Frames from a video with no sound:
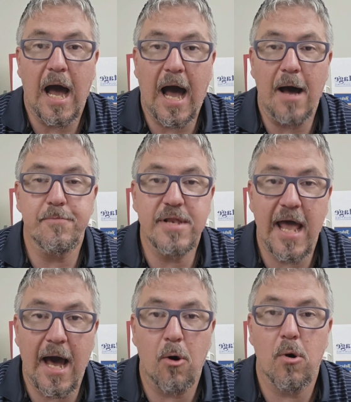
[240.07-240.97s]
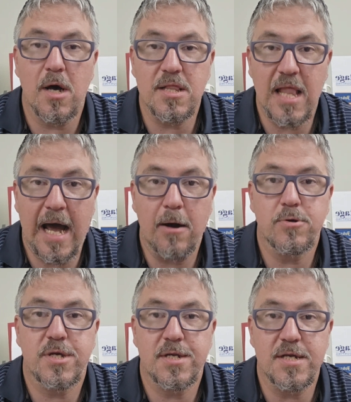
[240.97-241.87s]
I'm now
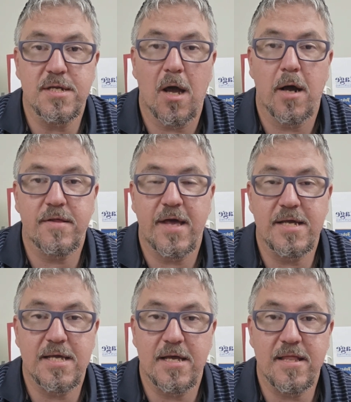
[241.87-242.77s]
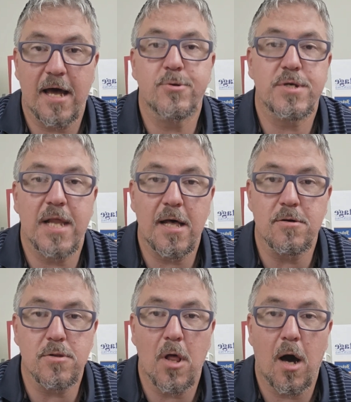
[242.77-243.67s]
allowed to deduct that
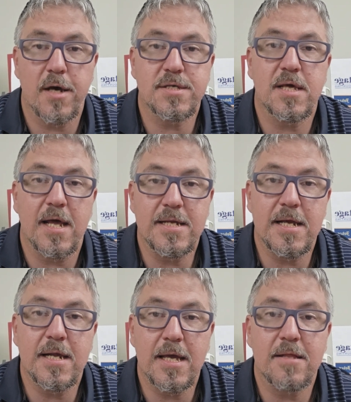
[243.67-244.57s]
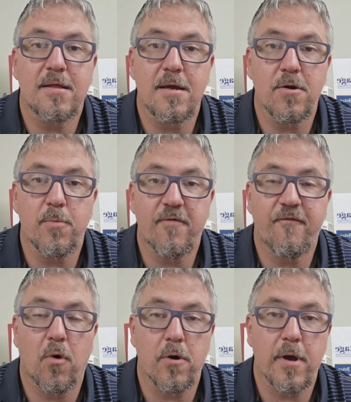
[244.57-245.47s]
$10,000 loss that I didn't get the year
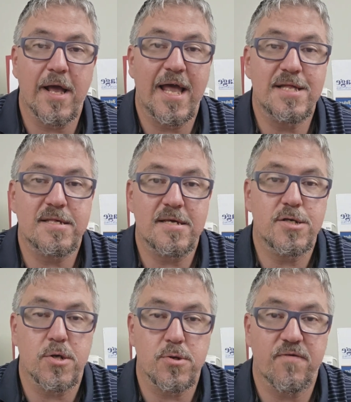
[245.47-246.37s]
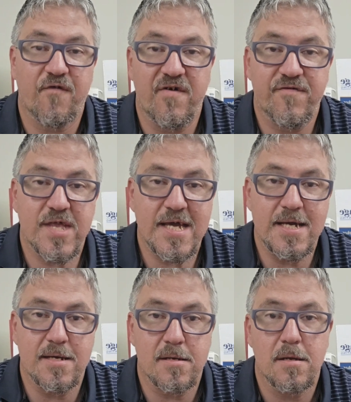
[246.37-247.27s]
before against this year's
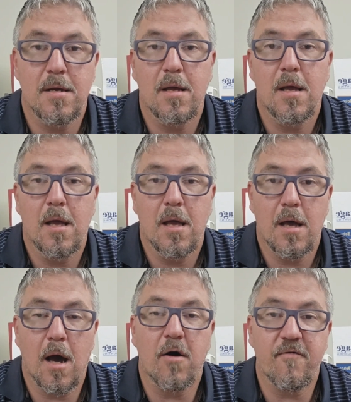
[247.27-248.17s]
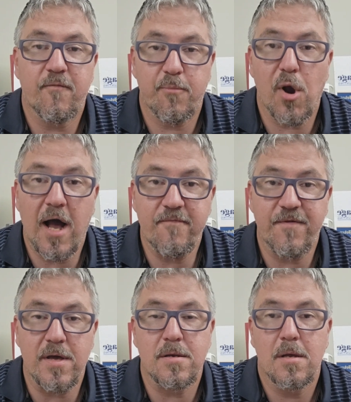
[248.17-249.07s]
15 of
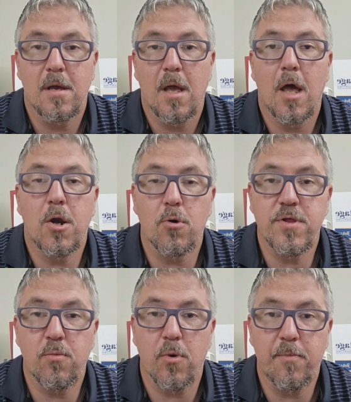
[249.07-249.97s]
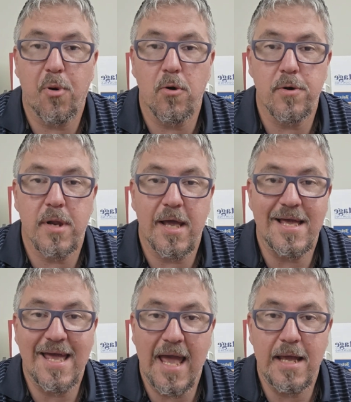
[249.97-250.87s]
profit and only report a
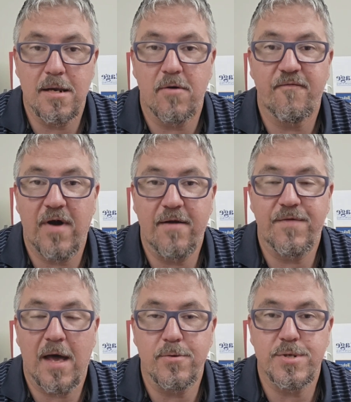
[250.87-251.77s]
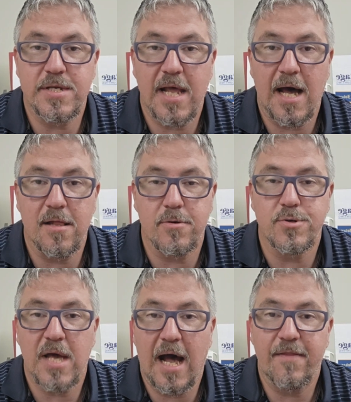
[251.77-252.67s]
gain of
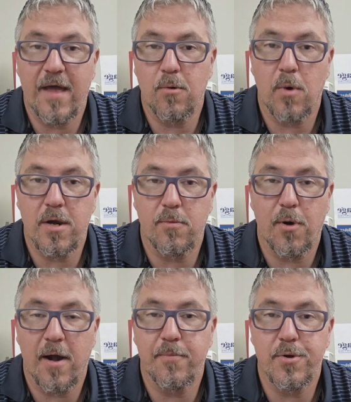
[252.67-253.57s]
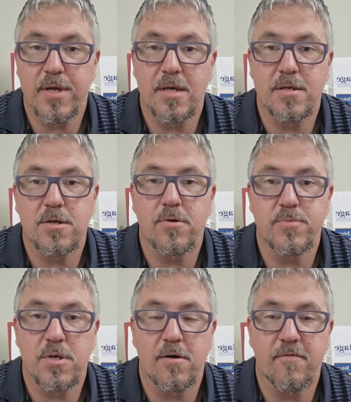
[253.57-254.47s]
$5,000 on that rental property in
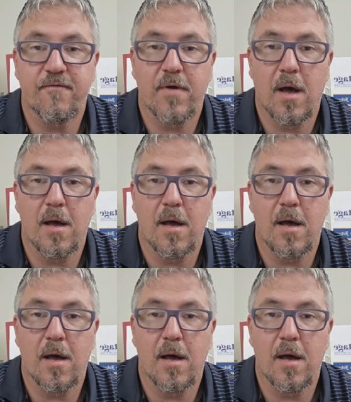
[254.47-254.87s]
terms of